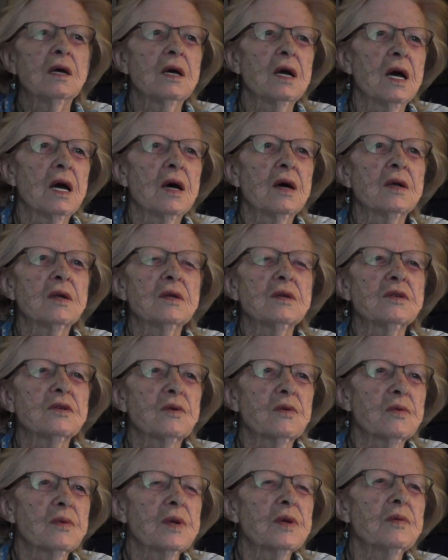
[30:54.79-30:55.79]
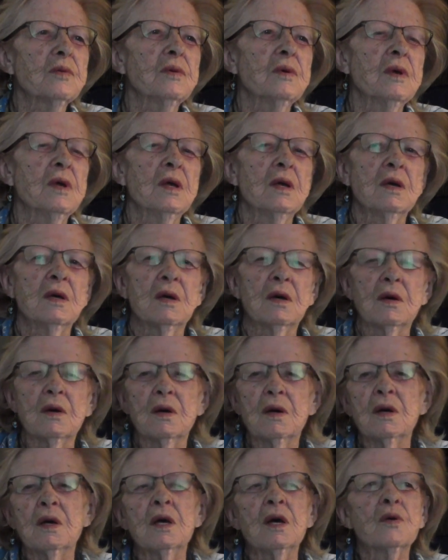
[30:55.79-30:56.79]
And so we
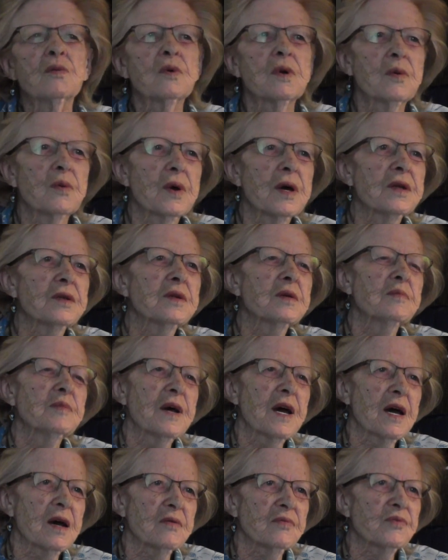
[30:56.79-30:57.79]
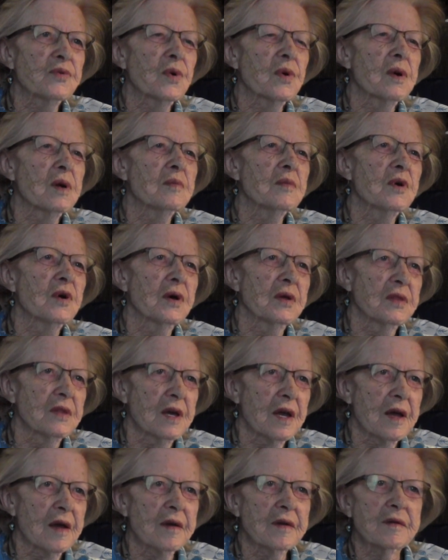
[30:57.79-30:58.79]
went to bat for them on
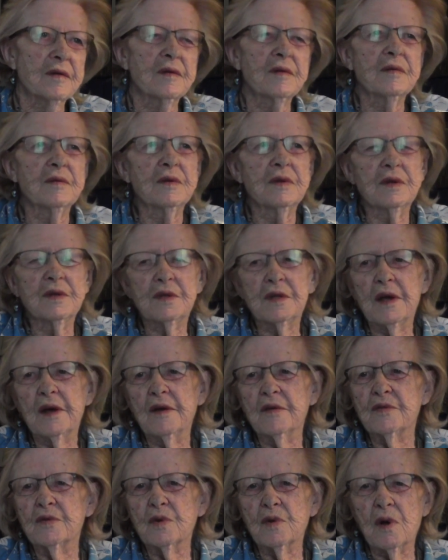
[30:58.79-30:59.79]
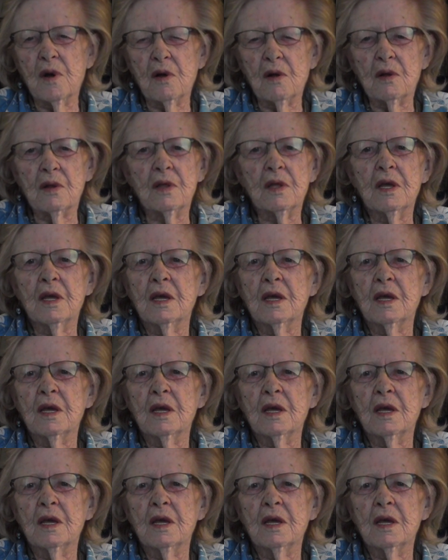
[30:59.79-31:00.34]
that. And after all,